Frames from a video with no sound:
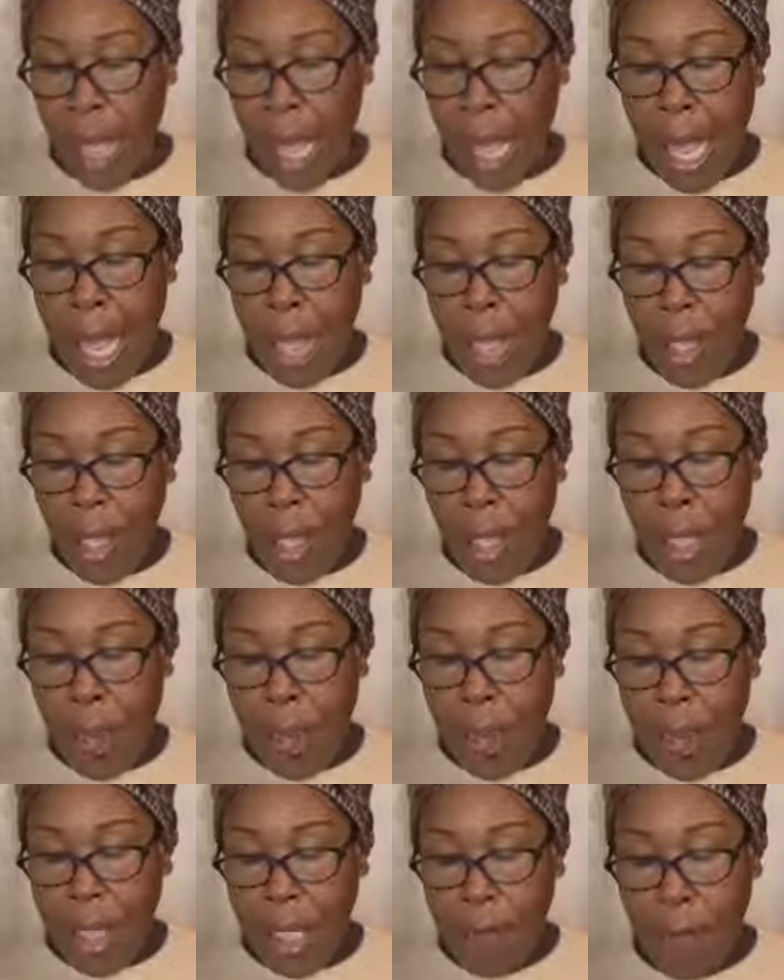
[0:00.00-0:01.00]
And you
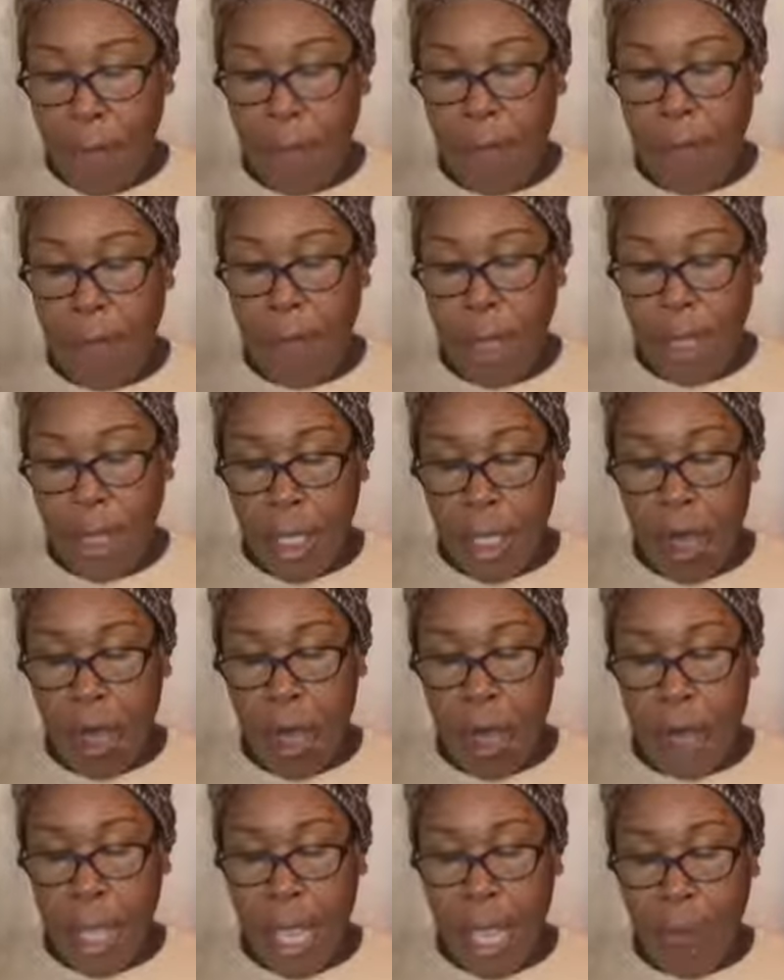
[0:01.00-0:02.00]
must be fitted
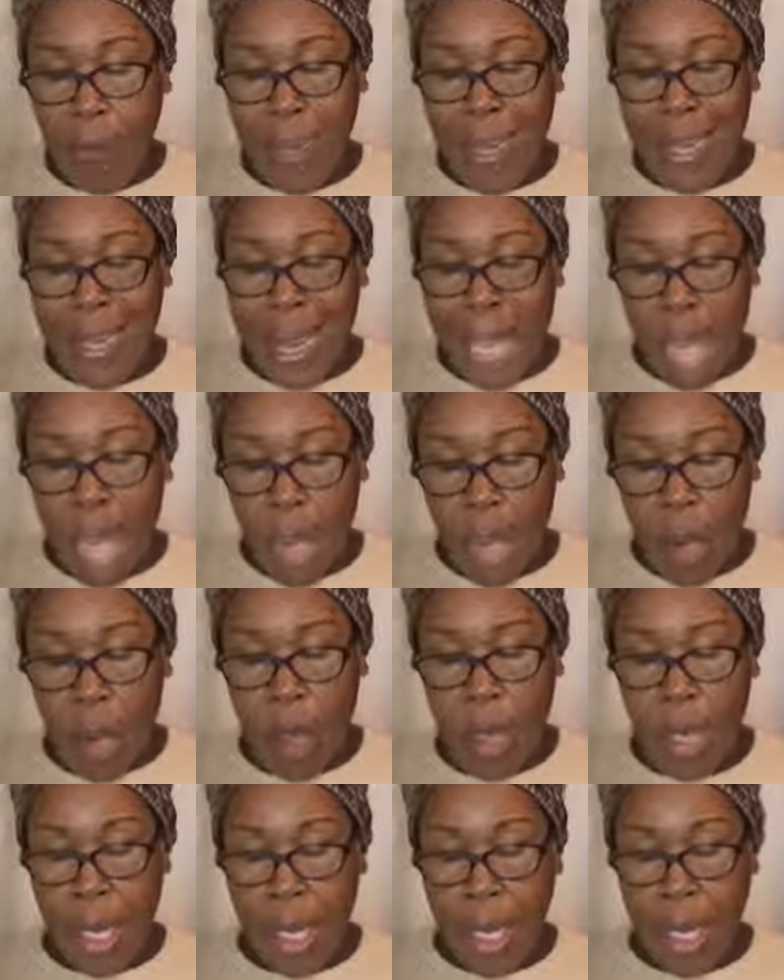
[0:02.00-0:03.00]
for heaven now
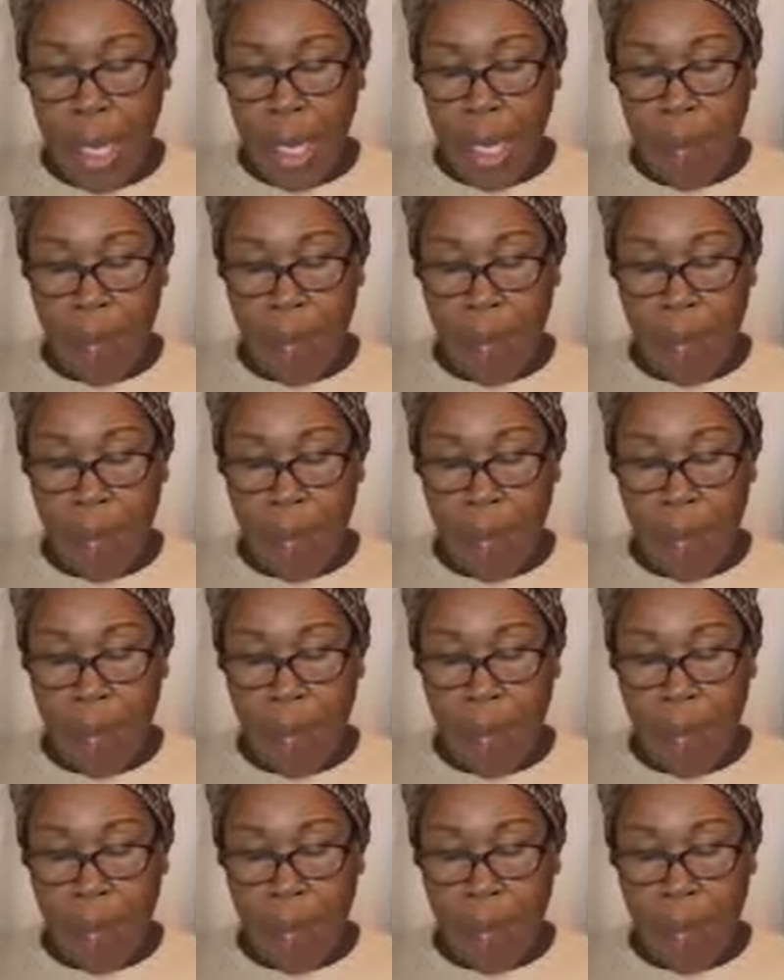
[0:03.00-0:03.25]
in this